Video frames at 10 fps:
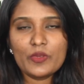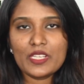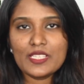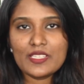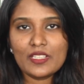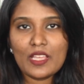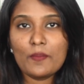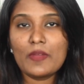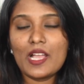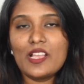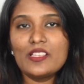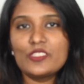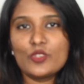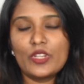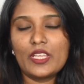Recent
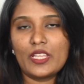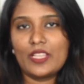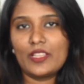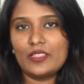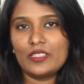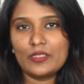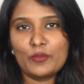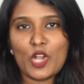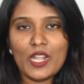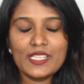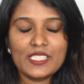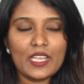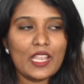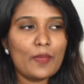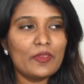Mars or the products,
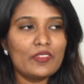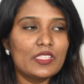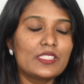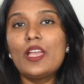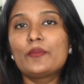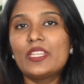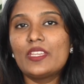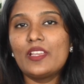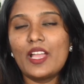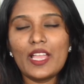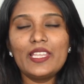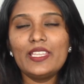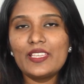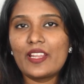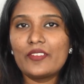I'm getting
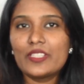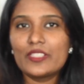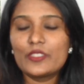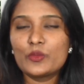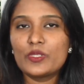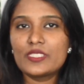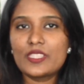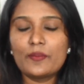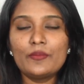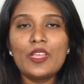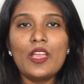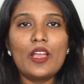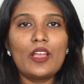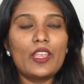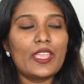highly gravitated towards them.
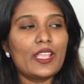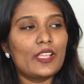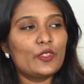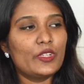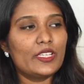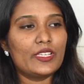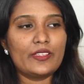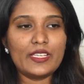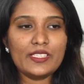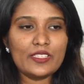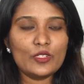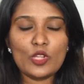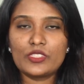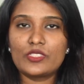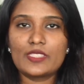Like the recent
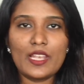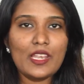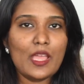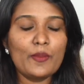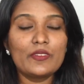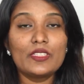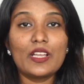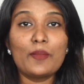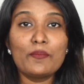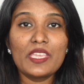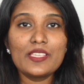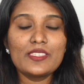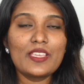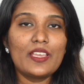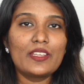launches,
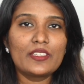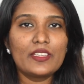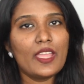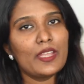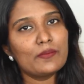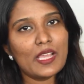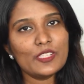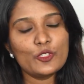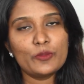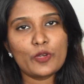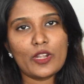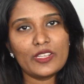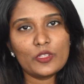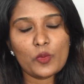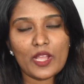amazing and Mars or the
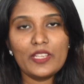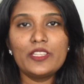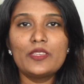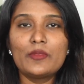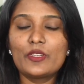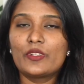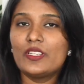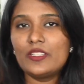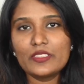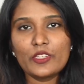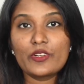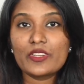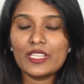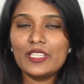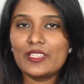product quality, they are
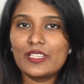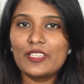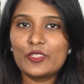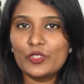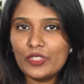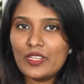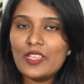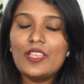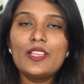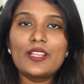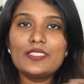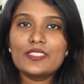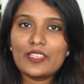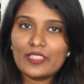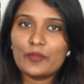really really good
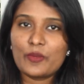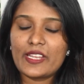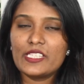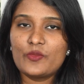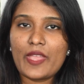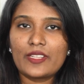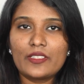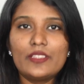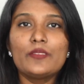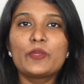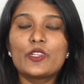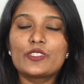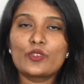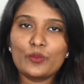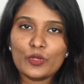considering the price factor
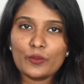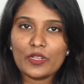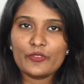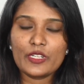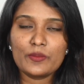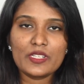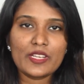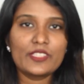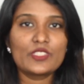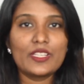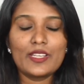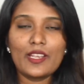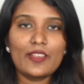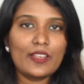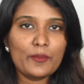because romba romba affordable range la
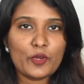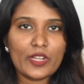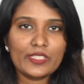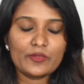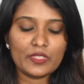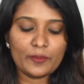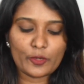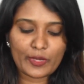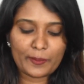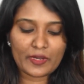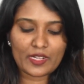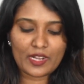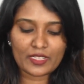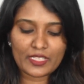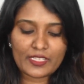nalla nalla products vandu provide
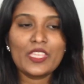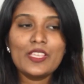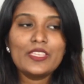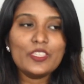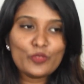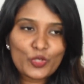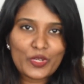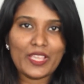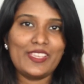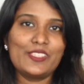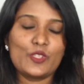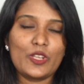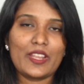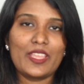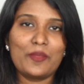pandranga. Ivlo na yen
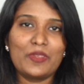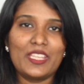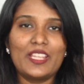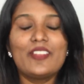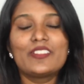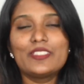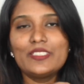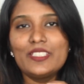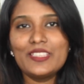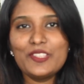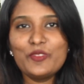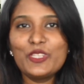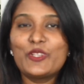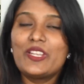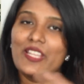solren appadina vandu indha
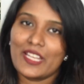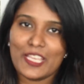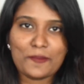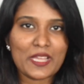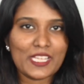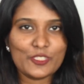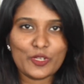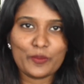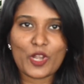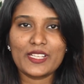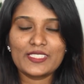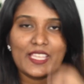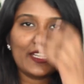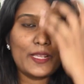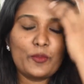video la nariya Mars or the products
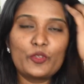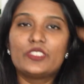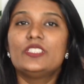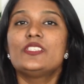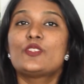la irukka podu.